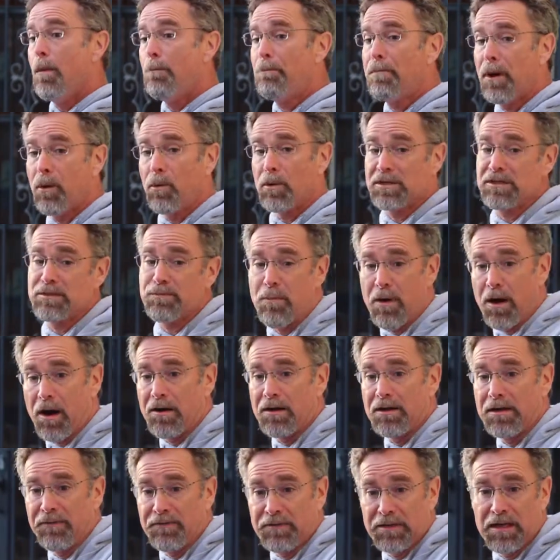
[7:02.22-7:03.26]
But we're smart
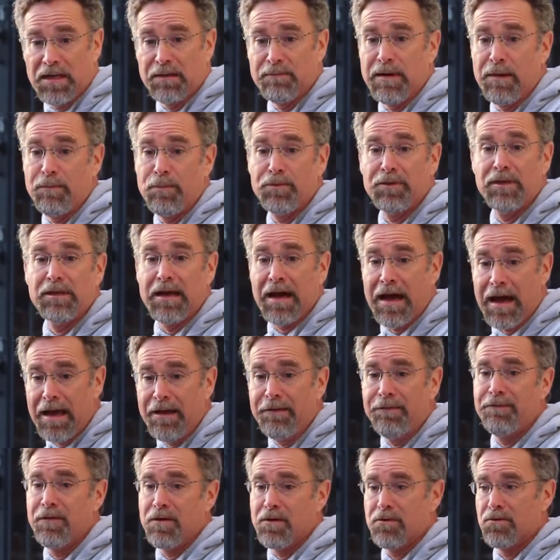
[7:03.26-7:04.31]
enough to come up with the
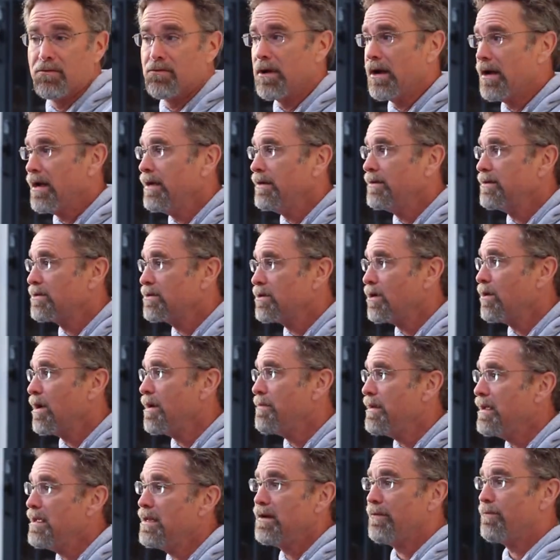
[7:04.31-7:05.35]
iPhone, right? So
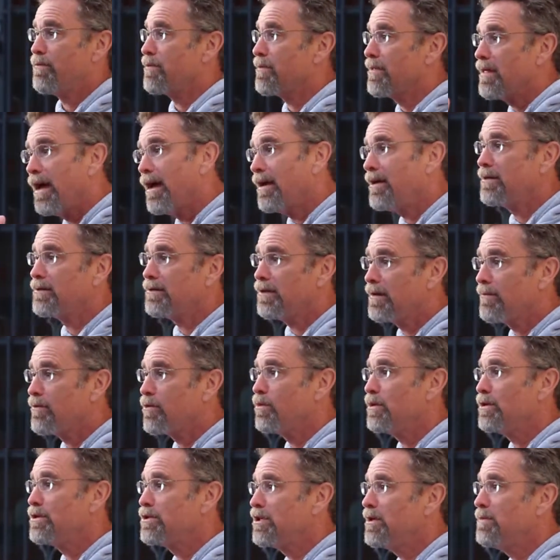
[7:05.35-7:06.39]
if we're that clever,
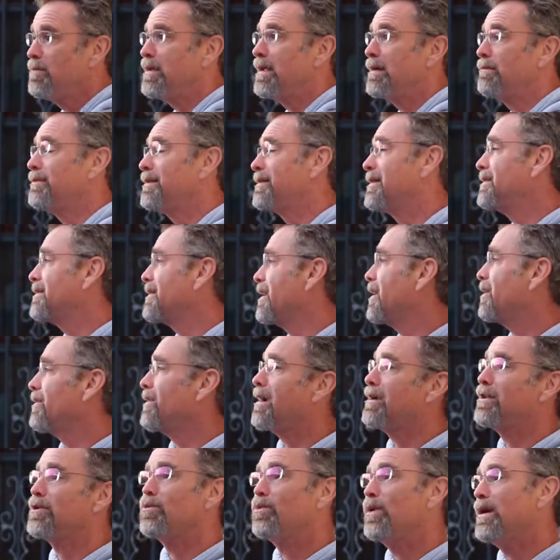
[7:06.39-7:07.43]
we should be able to get the hell
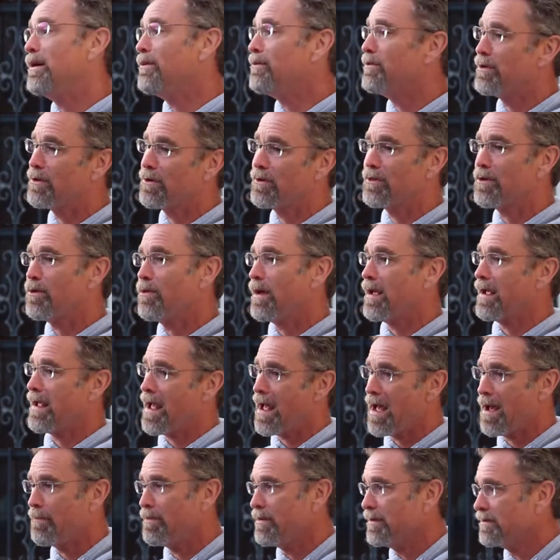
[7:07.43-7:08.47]
out of the way when the earthquake
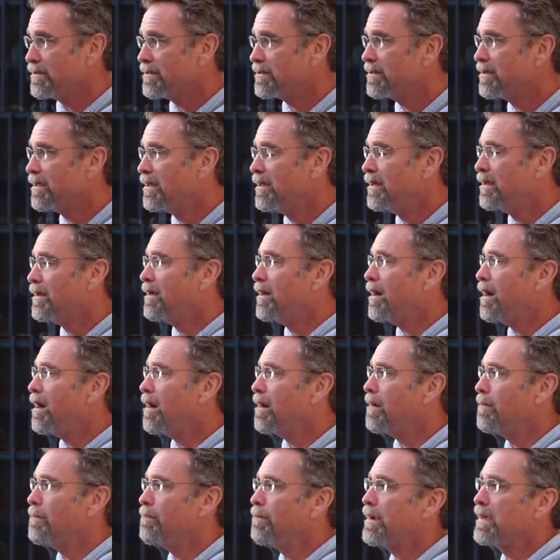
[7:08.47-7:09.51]
happens.
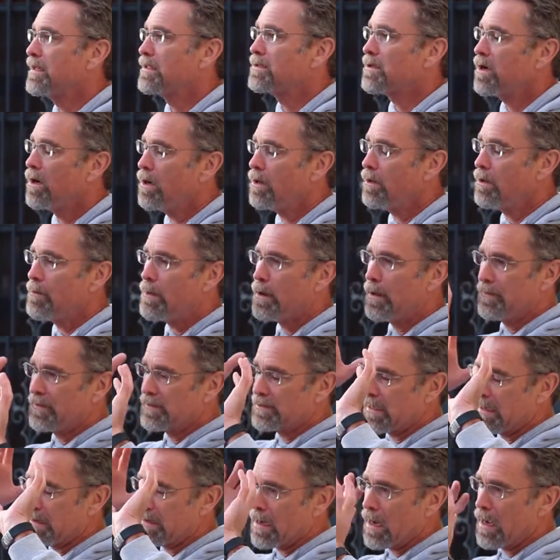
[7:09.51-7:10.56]
But it's all about the
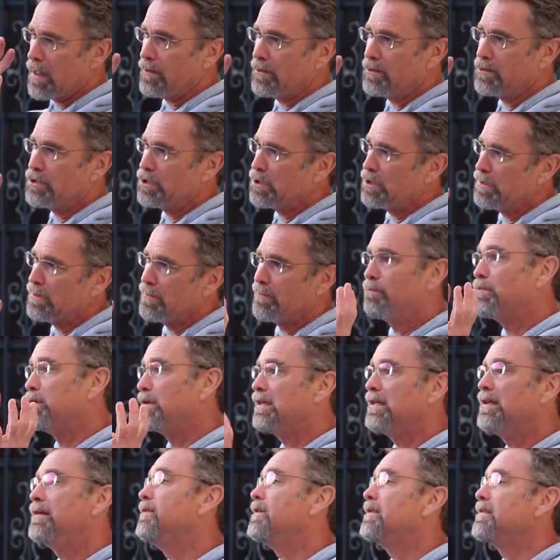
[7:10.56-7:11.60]
psychology of
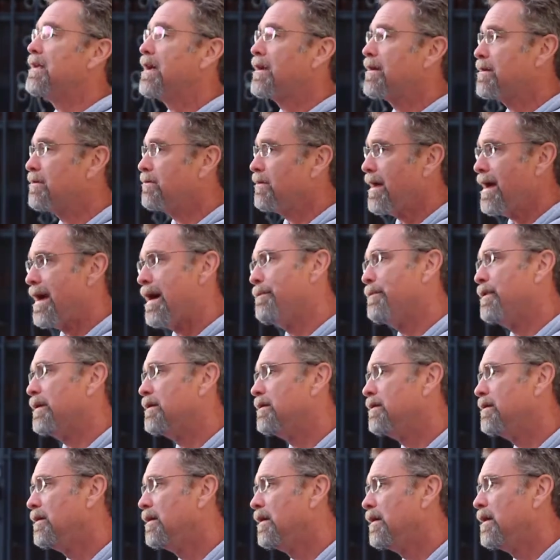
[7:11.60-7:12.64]
believing that it'll happen
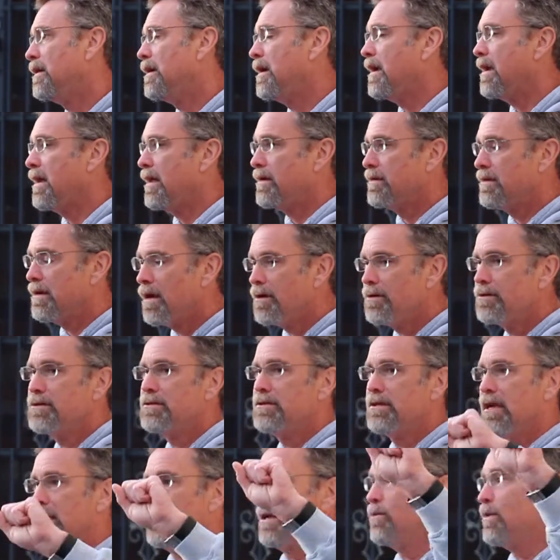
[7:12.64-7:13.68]
and
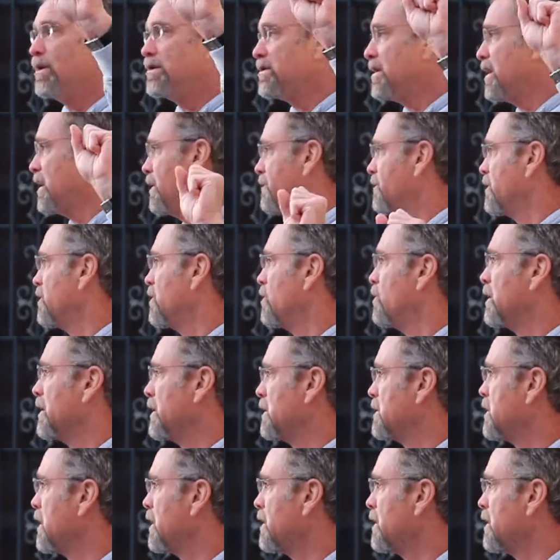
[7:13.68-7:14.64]
understanding what you have to do when it's